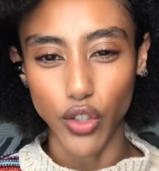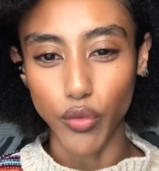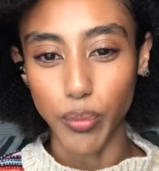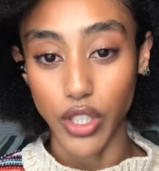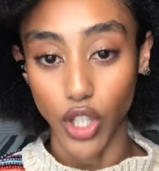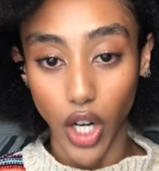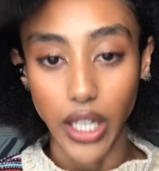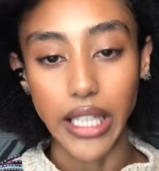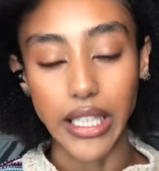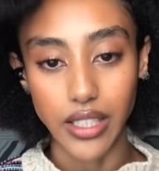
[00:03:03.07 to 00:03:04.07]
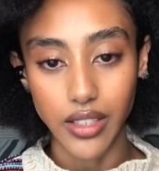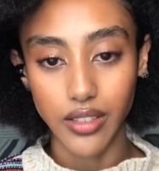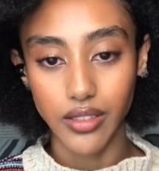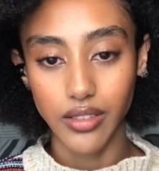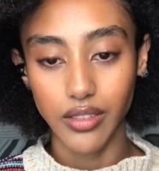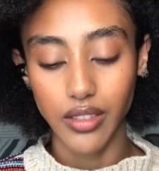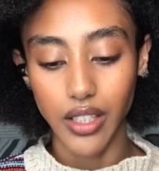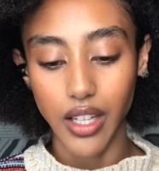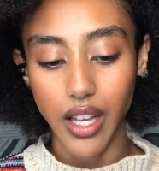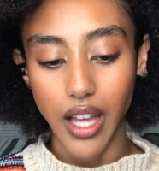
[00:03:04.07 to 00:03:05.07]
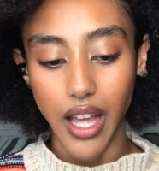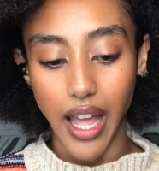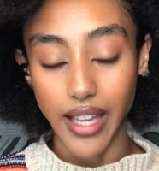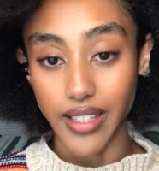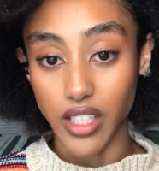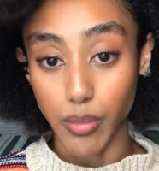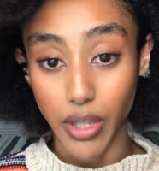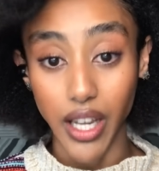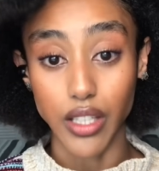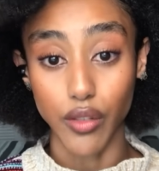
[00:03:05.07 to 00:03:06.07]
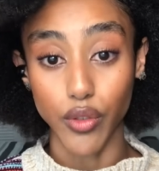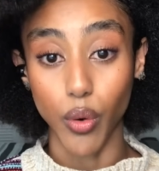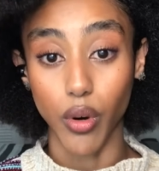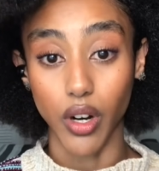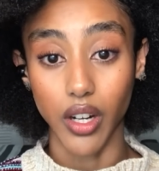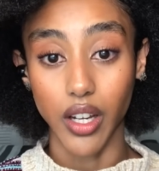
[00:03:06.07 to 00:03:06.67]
you've been targeted, and it's because of I'm